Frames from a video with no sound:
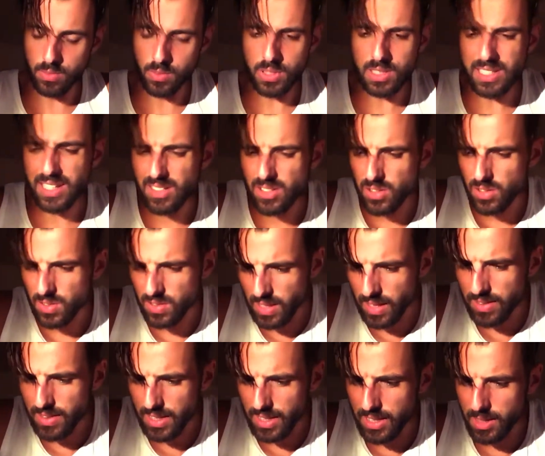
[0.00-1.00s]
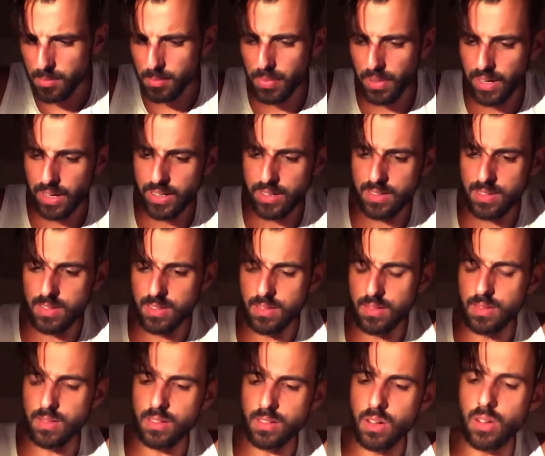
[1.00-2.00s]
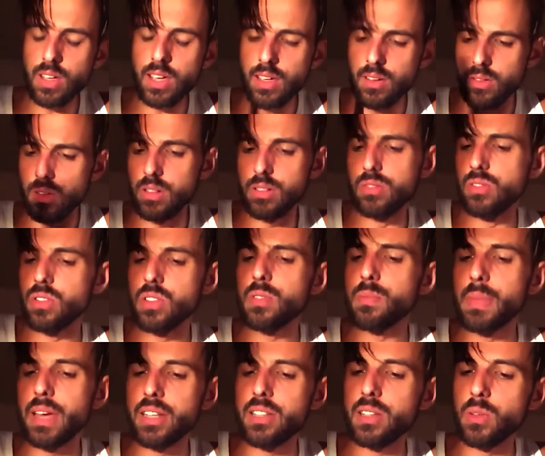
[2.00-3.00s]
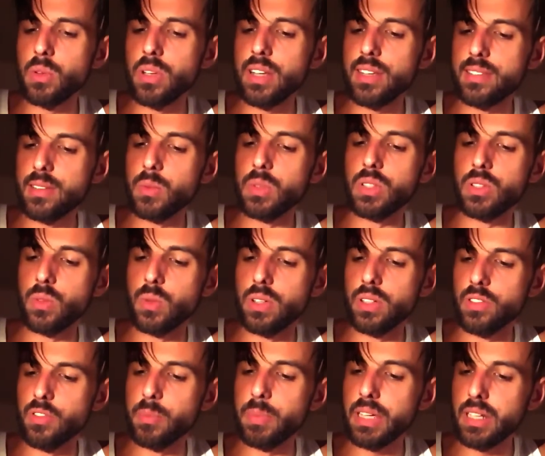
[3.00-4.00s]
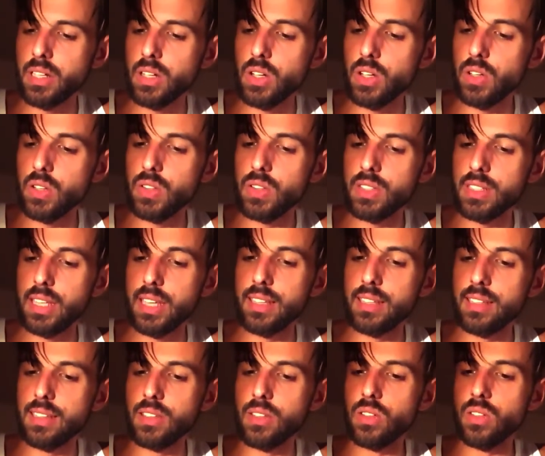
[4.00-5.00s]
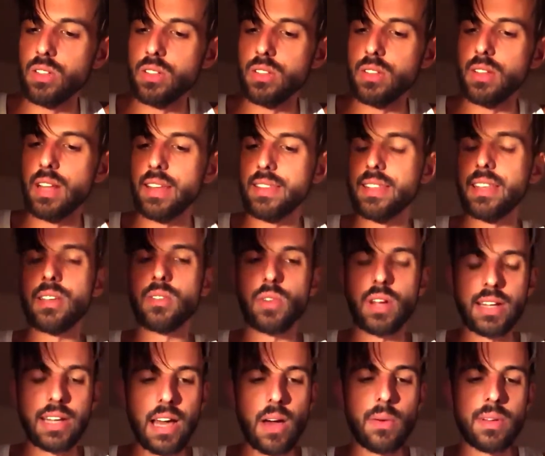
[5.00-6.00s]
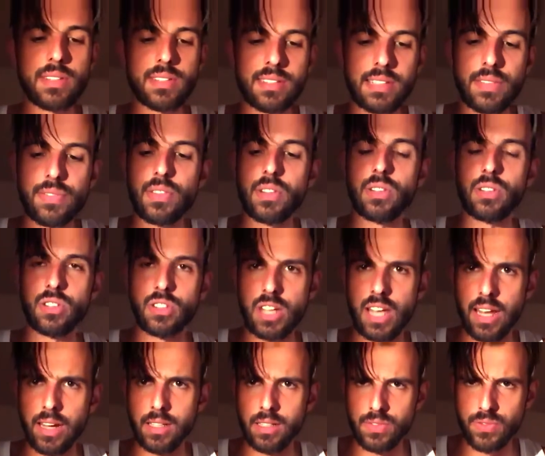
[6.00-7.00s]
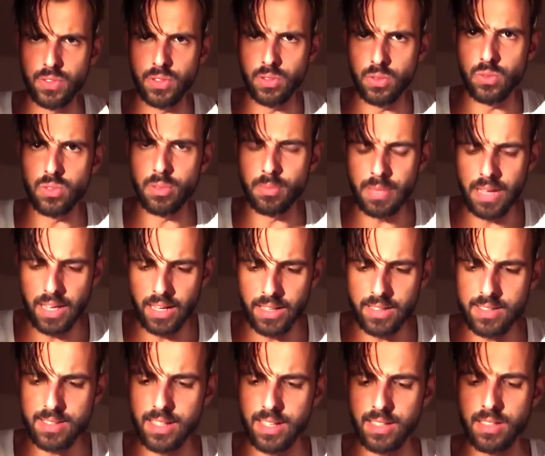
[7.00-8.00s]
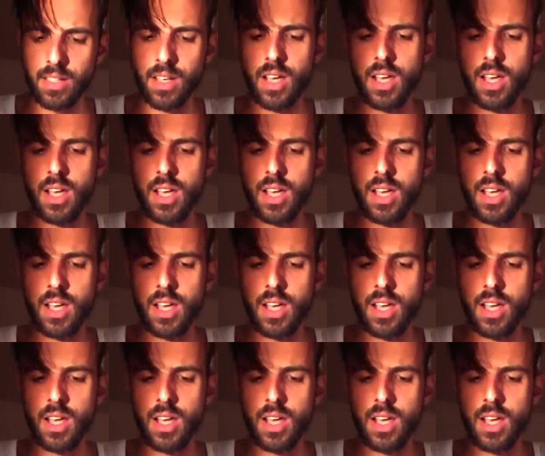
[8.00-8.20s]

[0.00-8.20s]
Which I think implies, okay, just matching what I said with the Queen of Pentacles, that I think right now it's a difficult challenge for you to balance, like